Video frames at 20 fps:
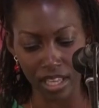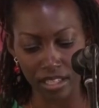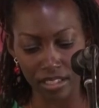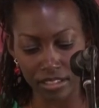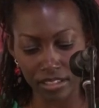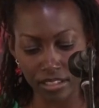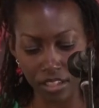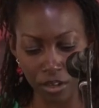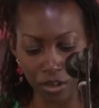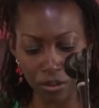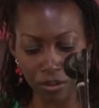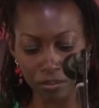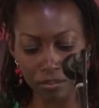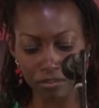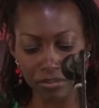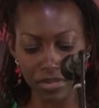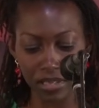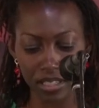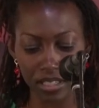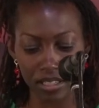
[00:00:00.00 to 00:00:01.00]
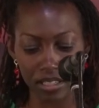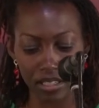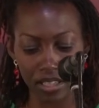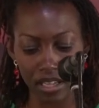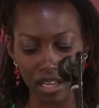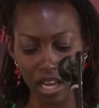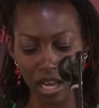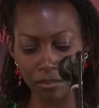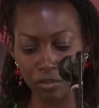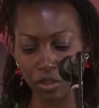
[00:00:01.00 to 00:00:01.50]
So
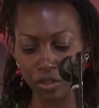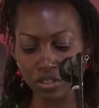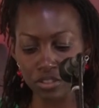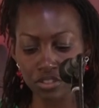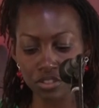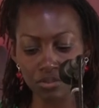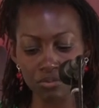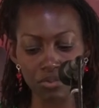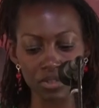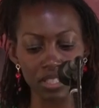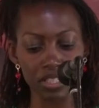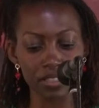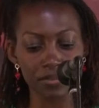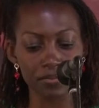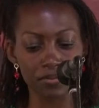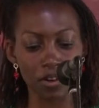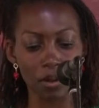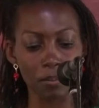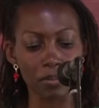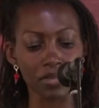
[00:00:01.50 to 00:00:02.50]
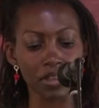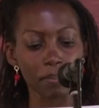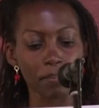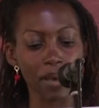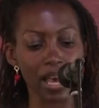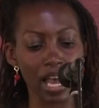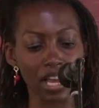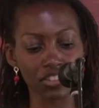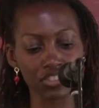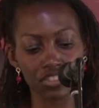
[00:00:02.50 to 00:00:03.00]
I'm going to read from the
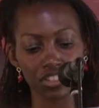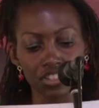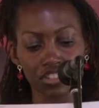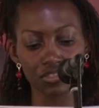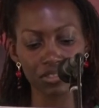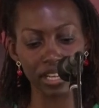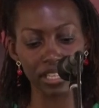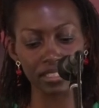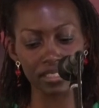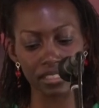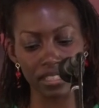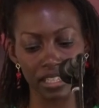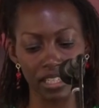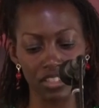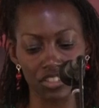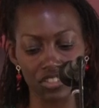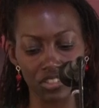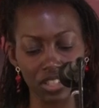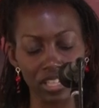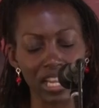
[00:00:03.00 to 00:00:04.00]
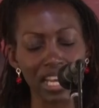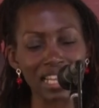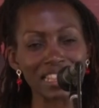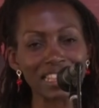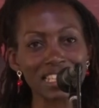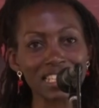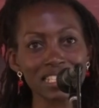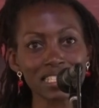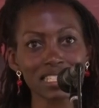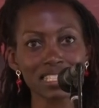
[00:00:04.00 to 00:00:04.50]
Passion Translation.
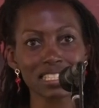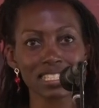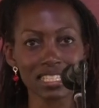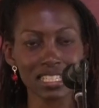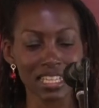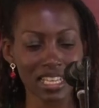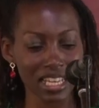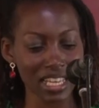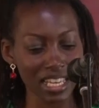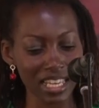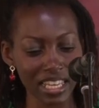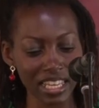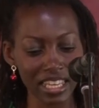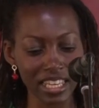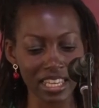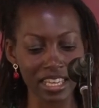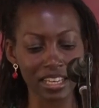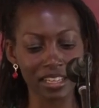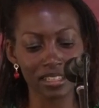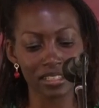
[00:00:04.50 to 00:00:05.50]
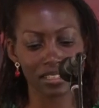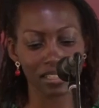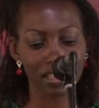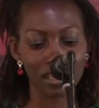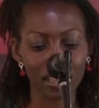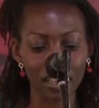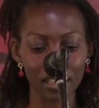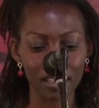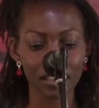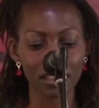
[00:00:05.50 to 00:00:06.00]
And this here,
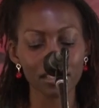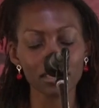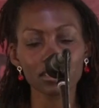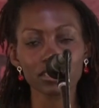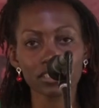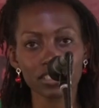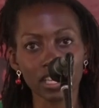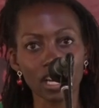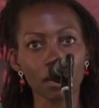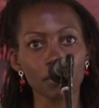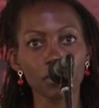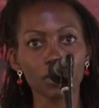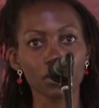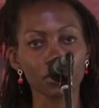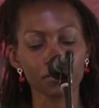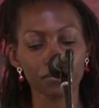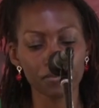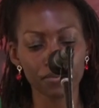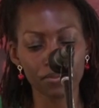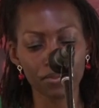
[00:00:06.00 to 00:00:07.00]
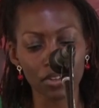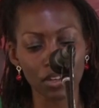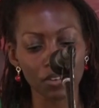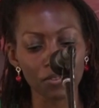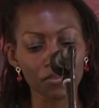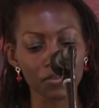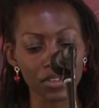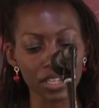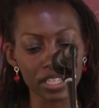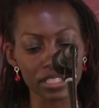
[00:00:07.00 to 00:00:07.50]
a couple of
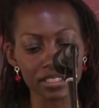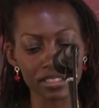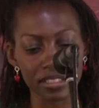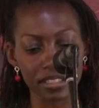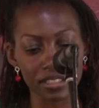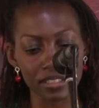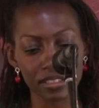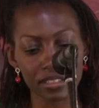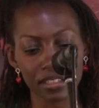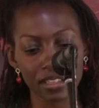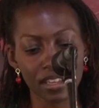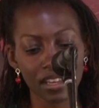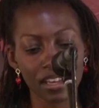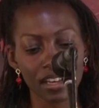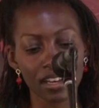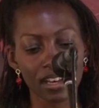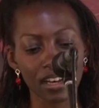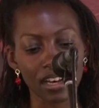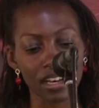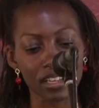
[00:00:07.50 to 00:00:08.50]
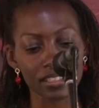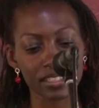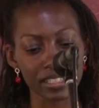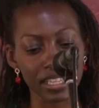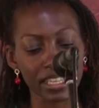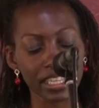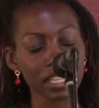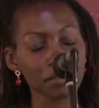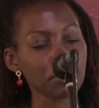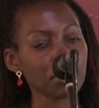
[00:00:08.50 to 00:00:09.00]
verses,
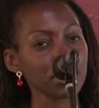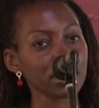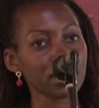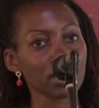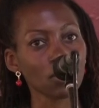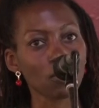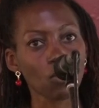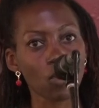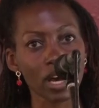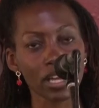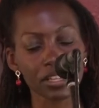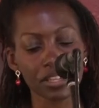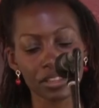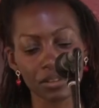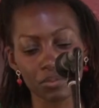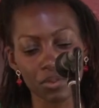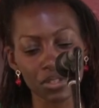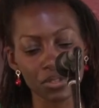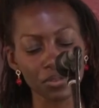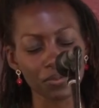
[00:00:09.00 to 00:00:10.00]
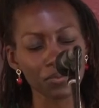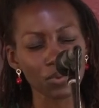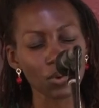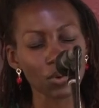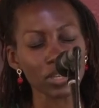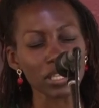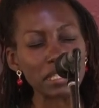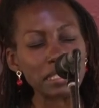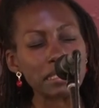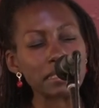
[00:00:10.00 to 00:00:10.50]
2 Peter 1, 3 to
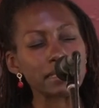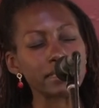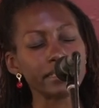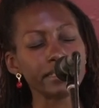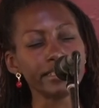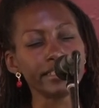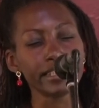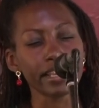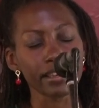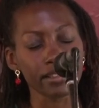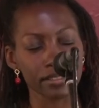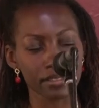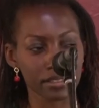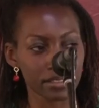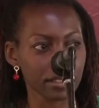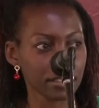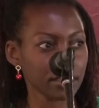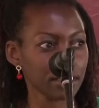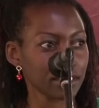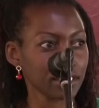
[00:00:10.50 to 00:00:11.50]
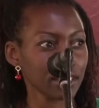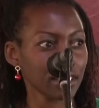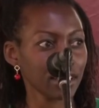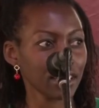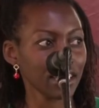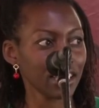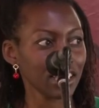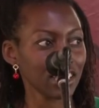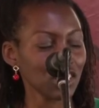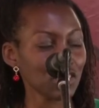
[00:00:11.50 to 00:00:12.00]
4, is dense.
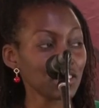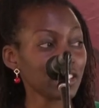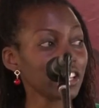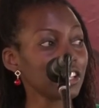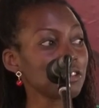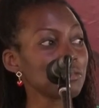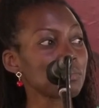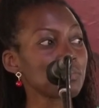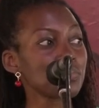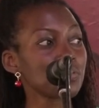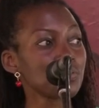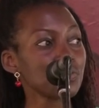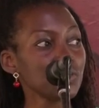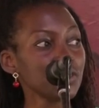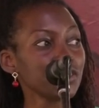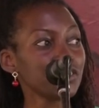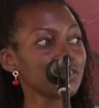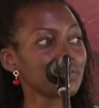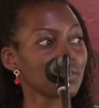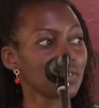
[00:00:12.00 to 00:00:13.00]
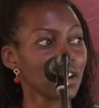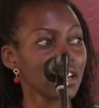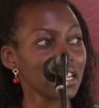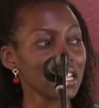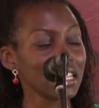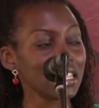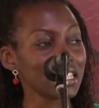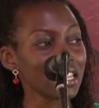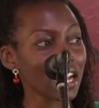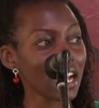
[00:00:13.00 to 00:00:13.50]
You can preach for an
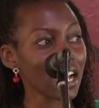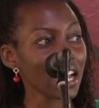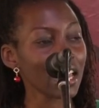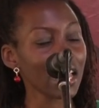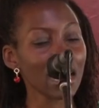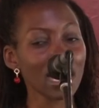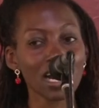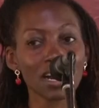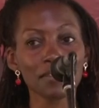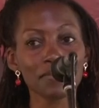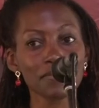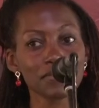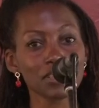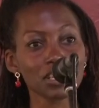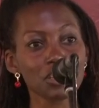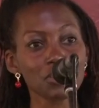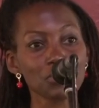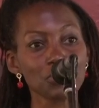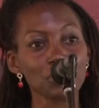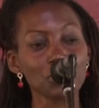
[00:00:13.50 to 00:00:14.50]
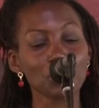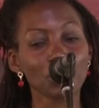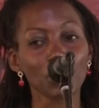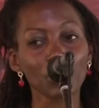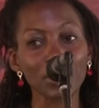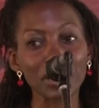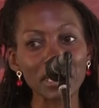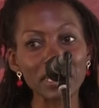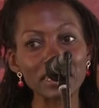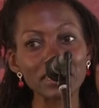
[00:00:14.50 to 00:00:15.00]
entire afternoon
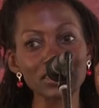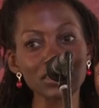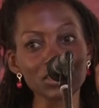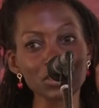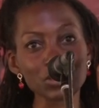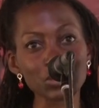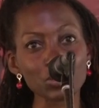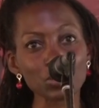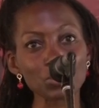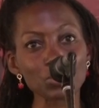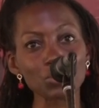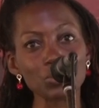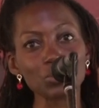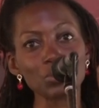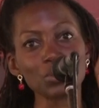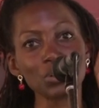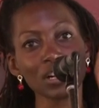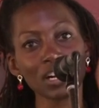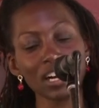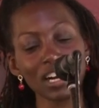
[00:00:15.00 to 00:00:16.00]
on these two